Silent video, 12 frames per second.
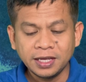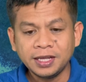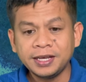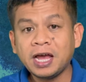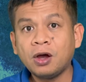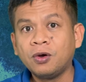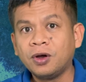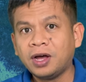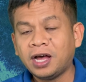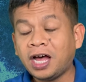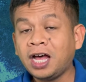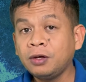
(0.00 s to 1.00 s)
Now,
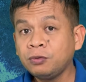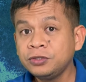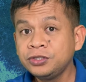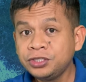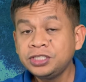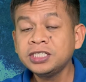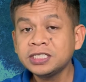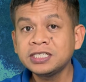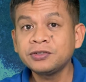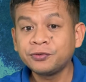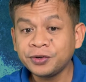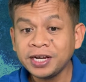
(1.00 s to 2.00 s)
I will
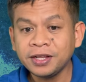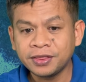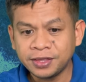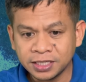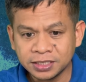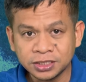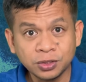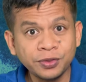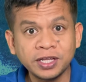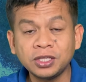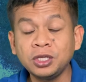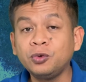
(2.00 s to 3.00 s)
just read this so
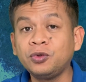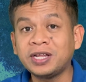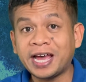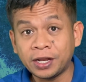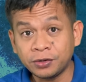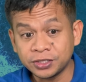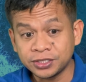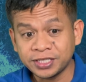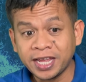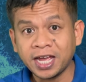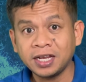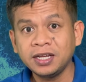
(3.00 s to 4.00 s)
that you will
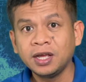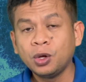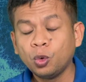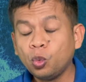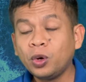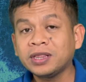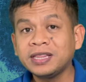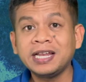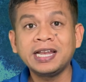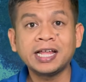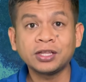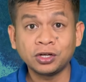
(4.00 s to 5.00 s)
understand what the
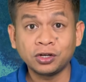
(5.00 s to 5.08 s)
letter